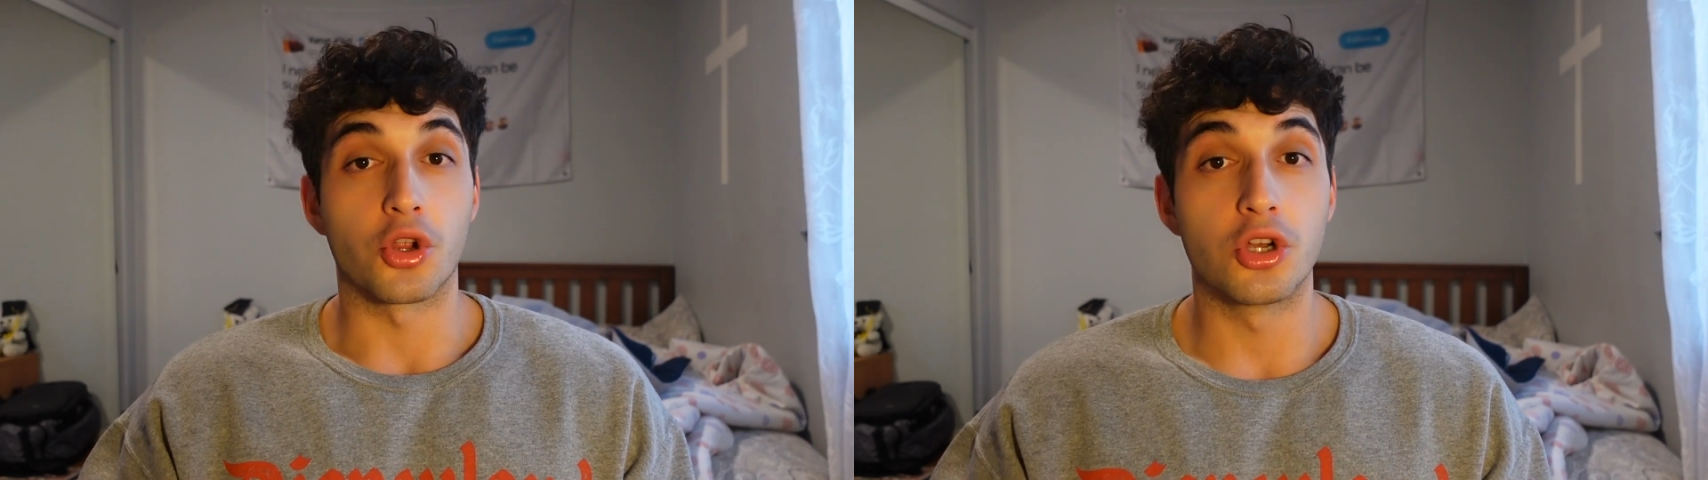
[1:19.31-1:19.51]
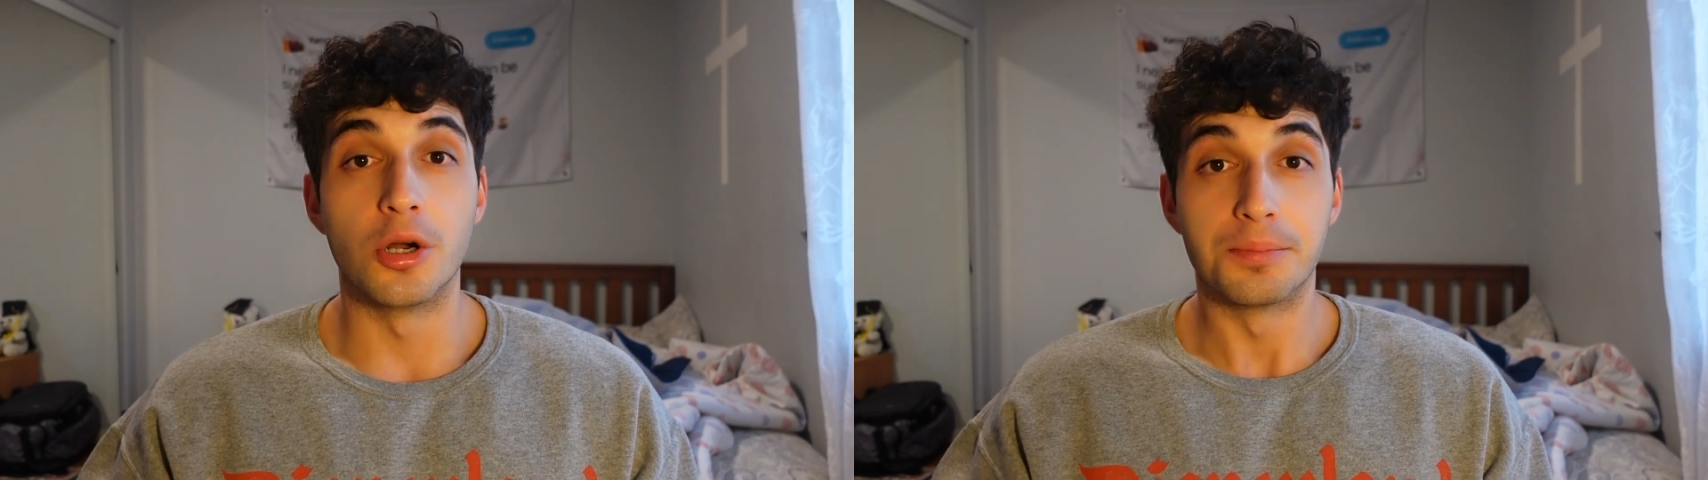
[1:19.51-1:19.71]

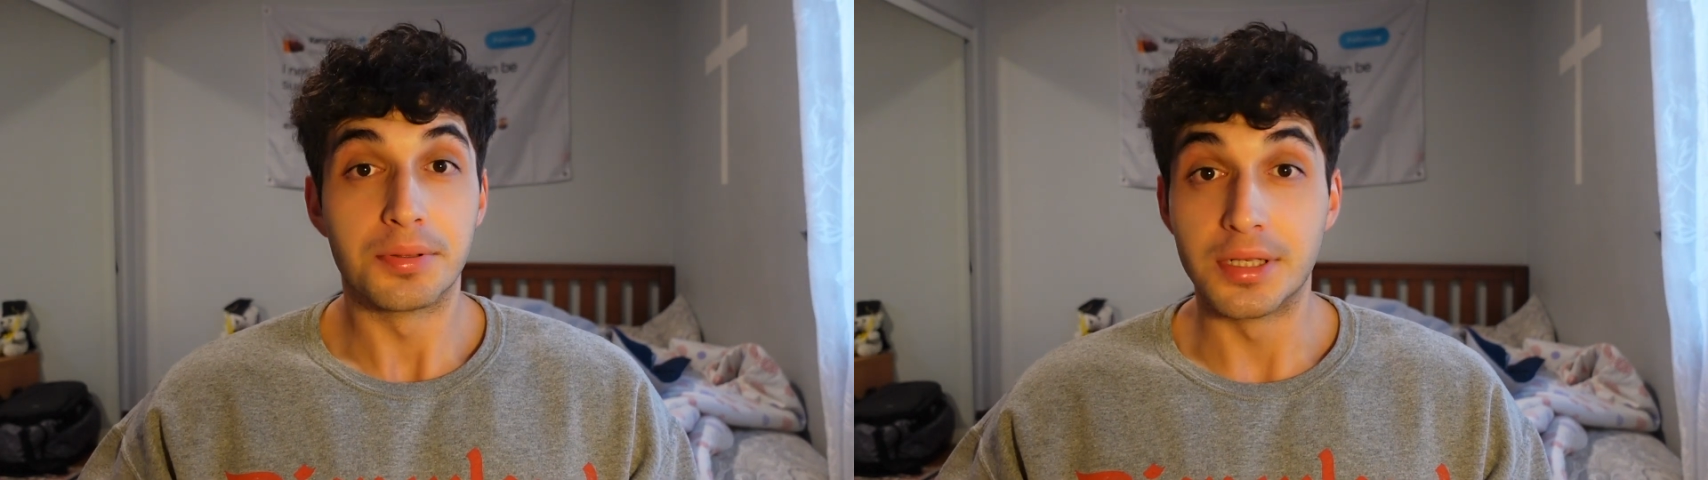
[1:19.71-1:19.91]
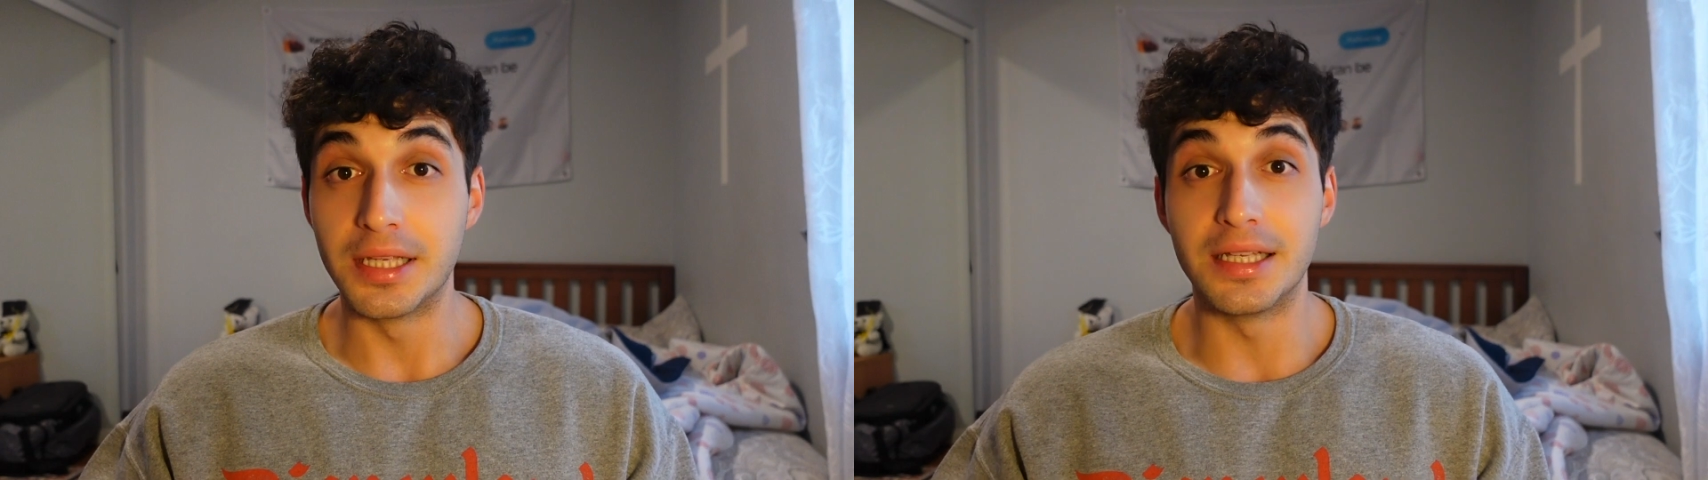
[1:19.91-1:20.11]

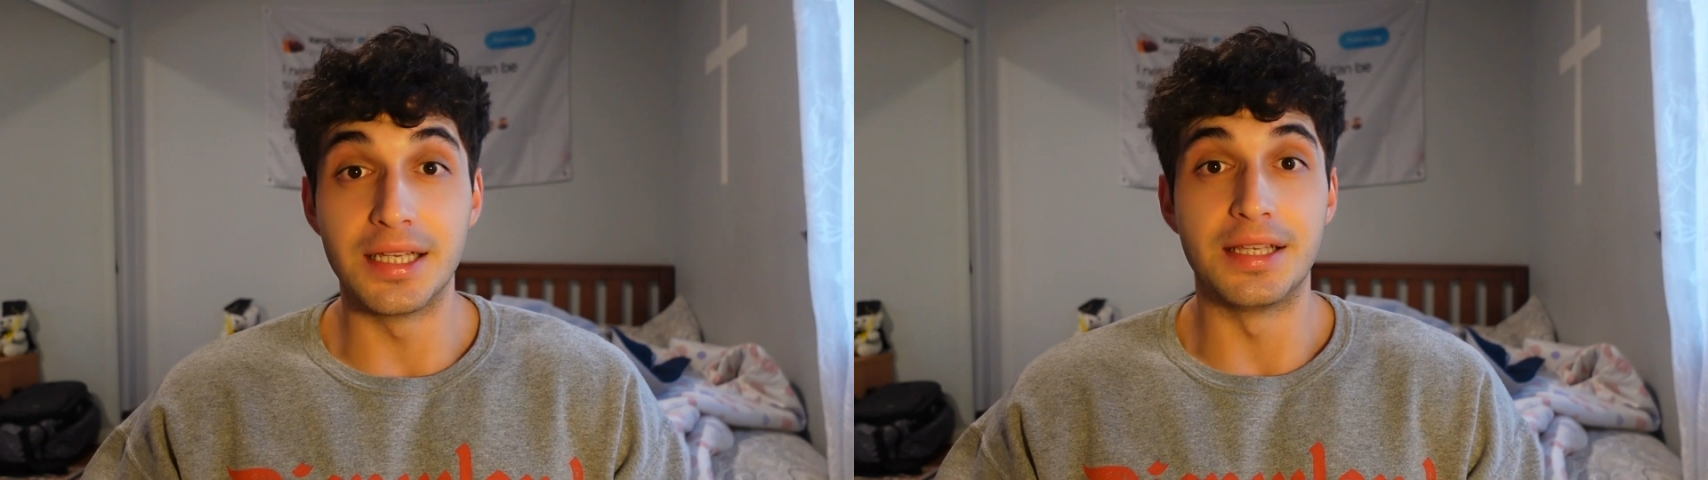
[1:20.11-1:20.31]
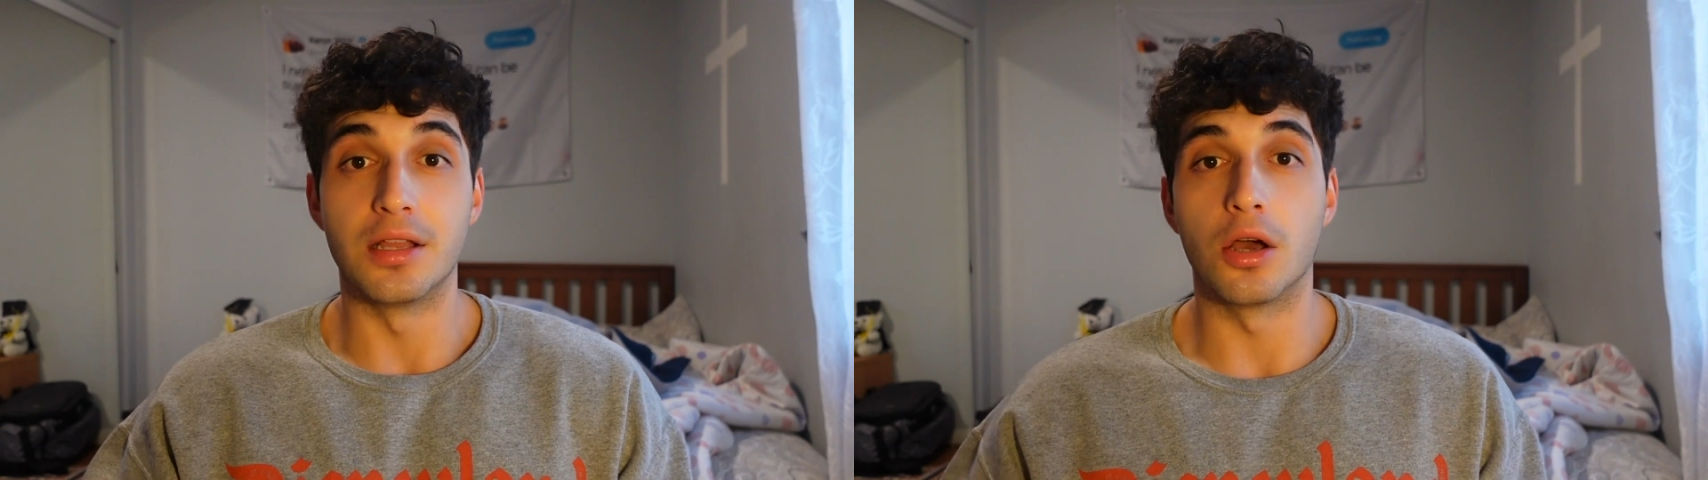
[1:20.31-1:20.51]
completely
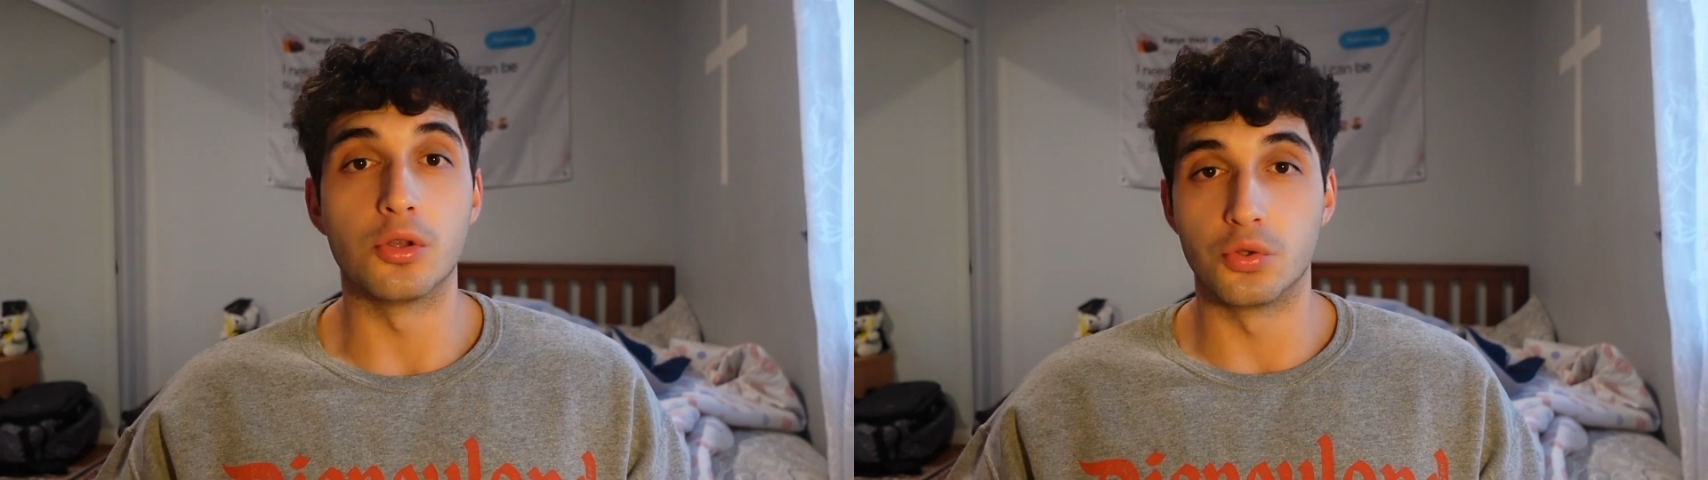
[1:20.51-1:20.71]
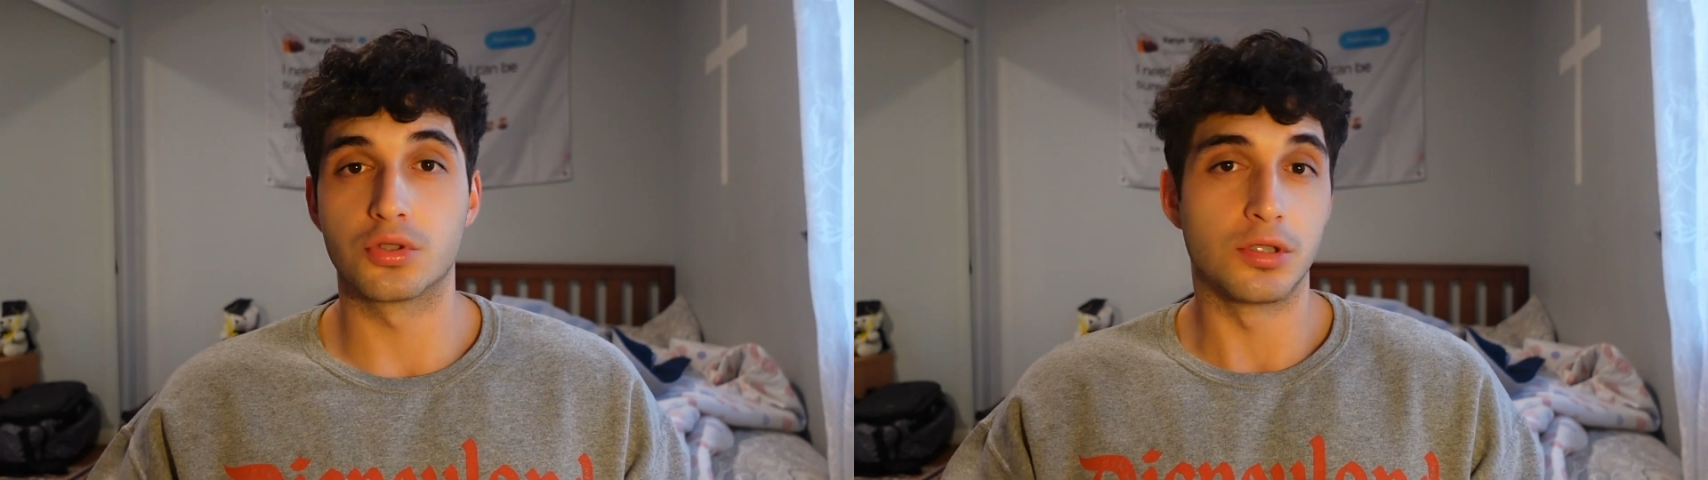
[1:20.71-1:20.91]
not used